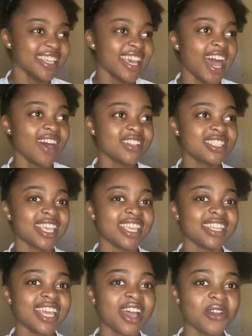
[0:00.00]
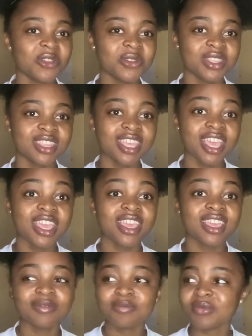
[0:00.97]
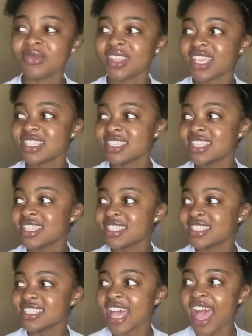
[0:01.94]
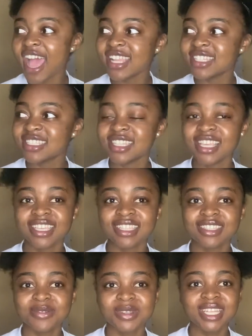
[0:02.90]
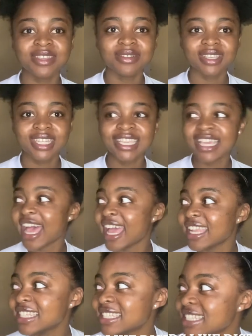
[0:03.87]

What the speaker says: Outside now, you in there, yeah, seated, it's hard, like, it's really, really hard.